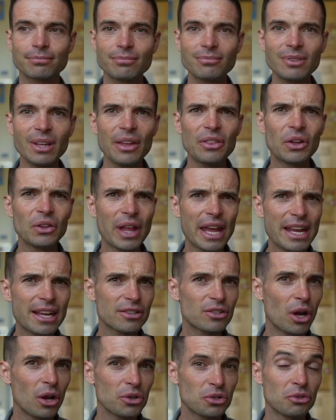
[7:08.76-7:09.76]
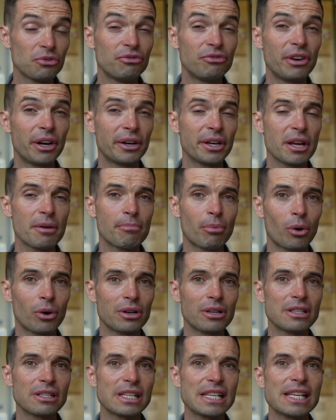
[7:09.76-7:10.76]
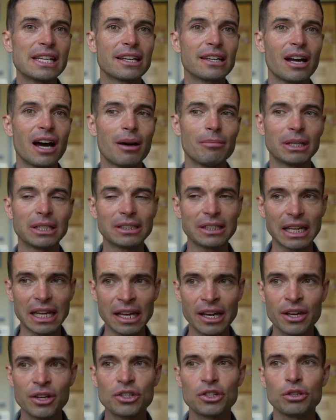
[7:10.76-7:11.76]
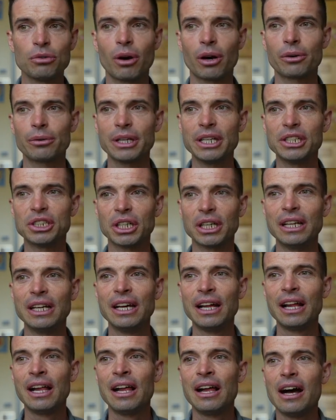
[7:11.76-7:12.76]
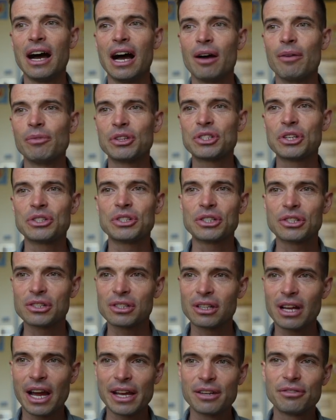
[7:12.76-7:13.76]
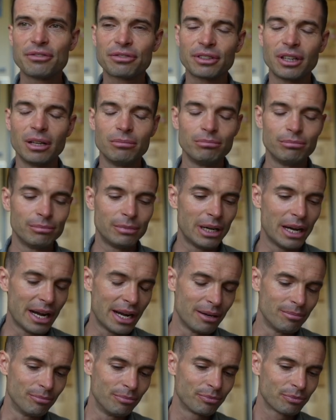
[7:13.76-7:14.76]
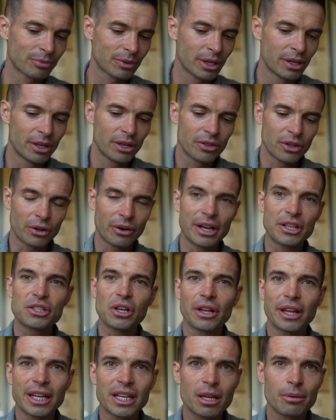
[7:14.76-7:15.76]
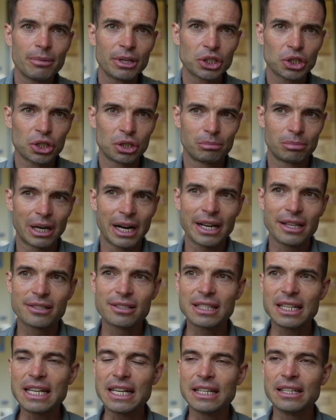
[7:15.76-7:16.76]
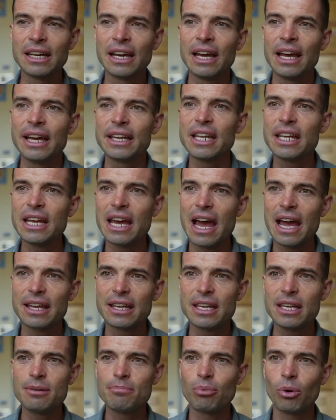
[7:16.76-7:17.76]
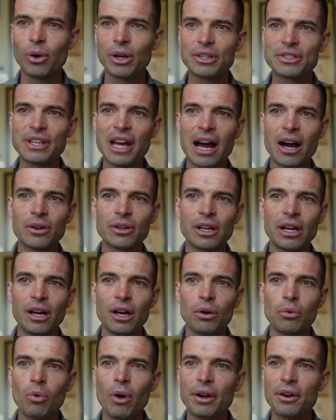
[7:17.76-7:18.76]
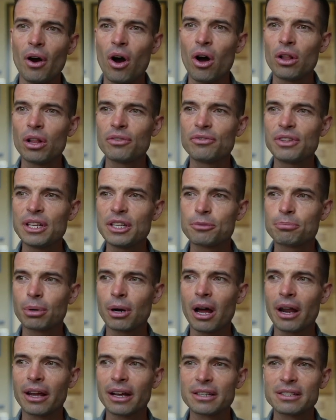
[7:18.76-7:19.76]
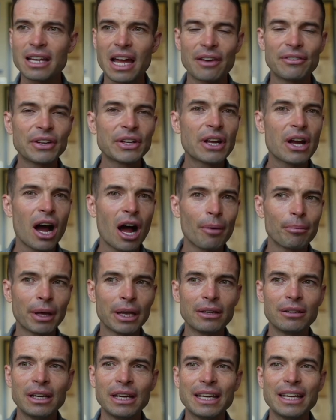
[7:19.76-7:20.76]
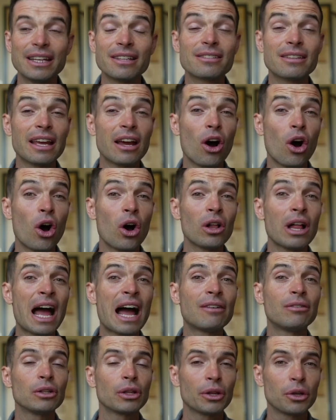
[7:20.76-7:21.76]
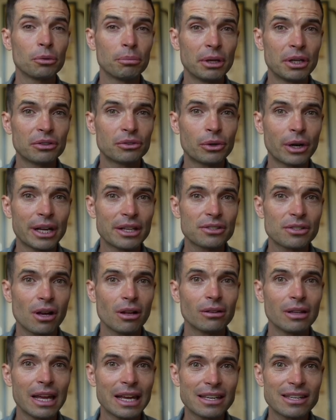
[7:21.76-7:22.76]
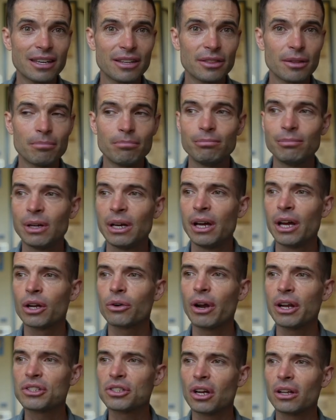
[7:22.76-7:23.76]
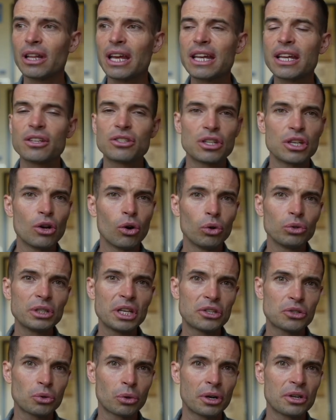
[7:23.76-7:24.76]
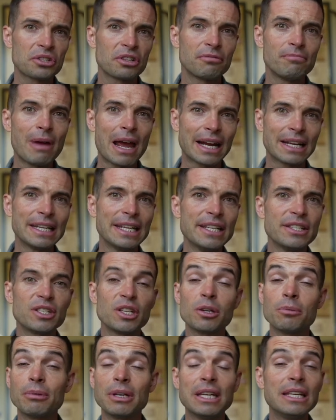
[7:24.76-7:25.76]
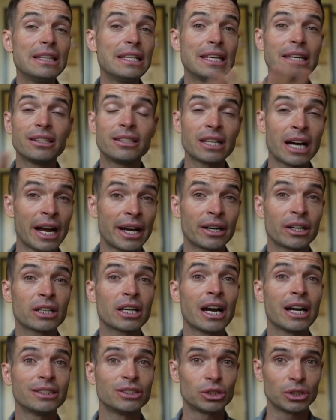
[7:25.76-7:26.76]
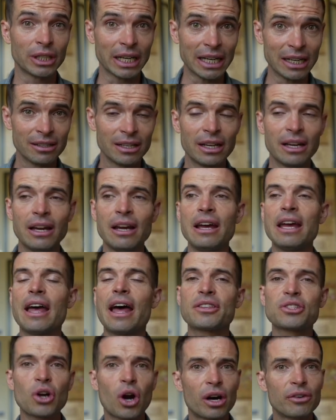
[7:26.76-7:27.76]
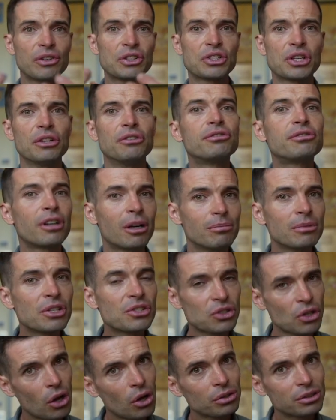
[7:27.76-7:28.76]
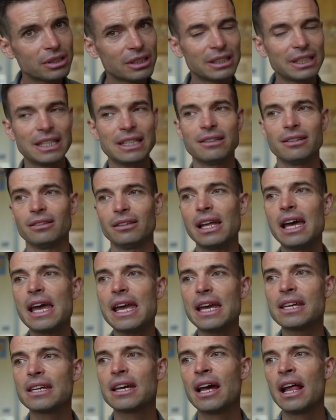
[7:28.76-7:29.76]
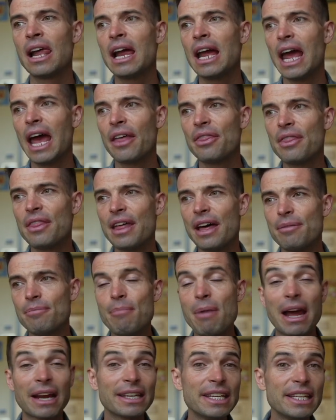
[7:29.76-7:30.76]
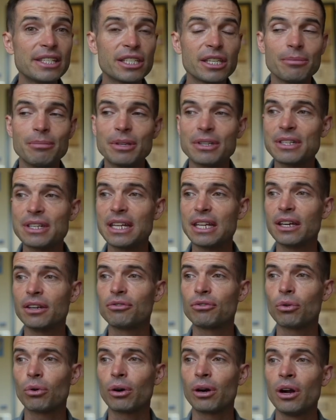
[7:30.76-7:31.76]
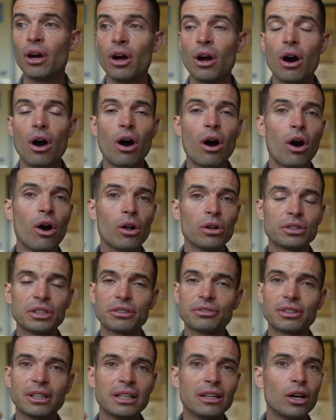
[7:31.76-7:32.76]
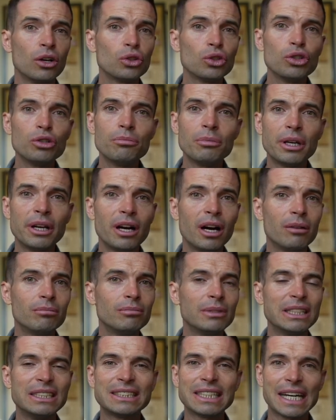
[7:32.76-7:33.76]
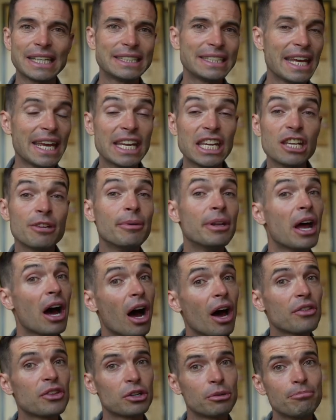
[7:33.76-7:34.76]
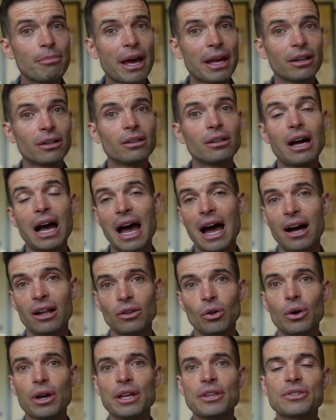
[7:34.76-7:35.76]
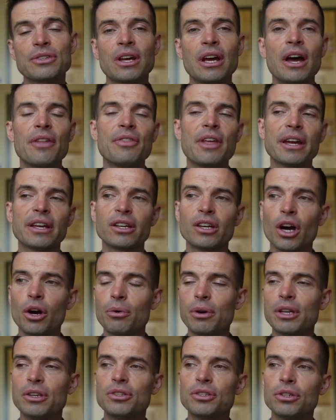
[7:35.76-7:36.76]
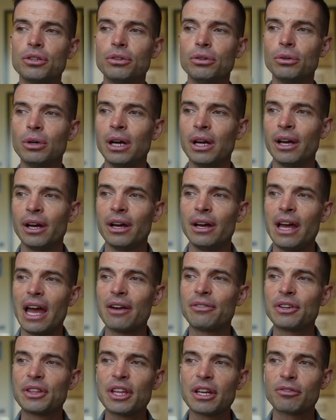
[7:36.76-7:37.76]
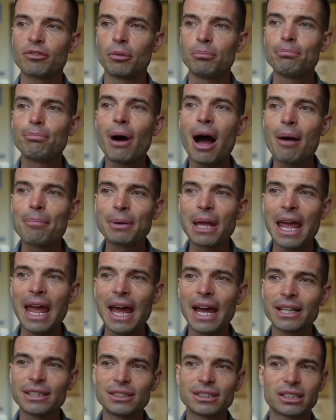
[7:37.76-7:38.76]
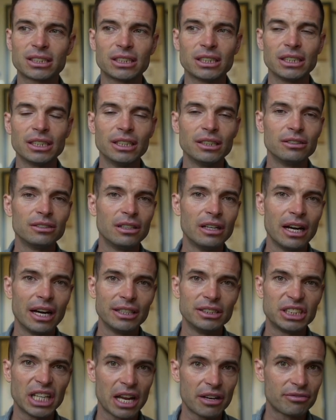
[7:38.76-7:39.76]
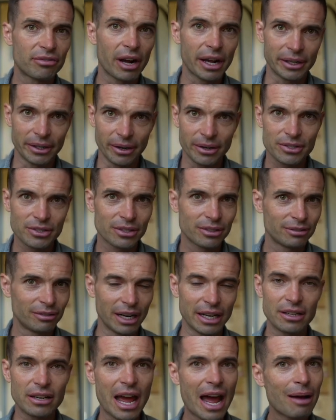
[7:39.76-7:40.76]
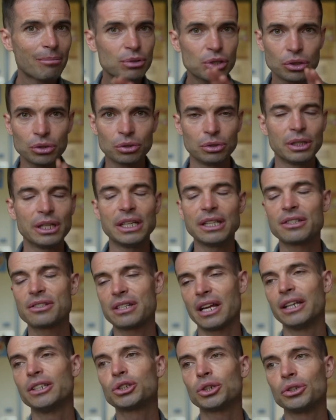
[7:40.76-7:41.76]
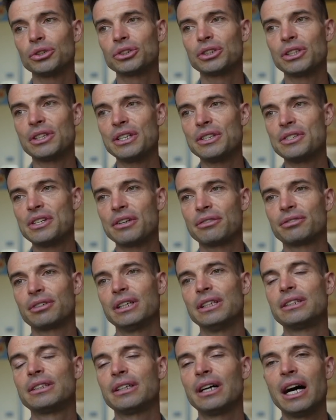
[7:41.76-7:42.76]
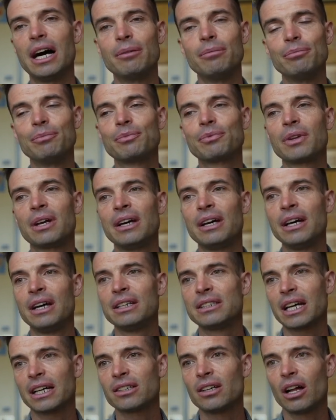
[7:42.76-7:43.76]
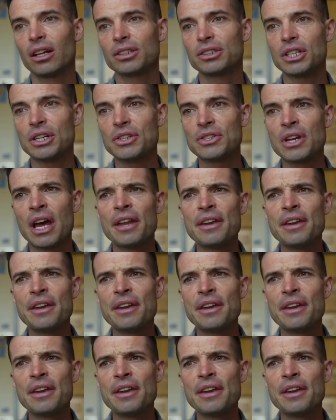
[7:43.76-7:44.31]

The lake is also very important economically to our region. This is a slide from the Great Salt Lake Commissioner, Brian Steed, and he points out what all of these products have in common is they all have a little bit of Great Salt Lake in them. Great Salt Lake is the only source of magnesium in the entire country. That's harvested from the salt in the lake. And magnesium is needed for all different aluminum and titanium and other metal alloys that go into everything from pop cans to jet fighters, right? Absolutely essential to these different technologies.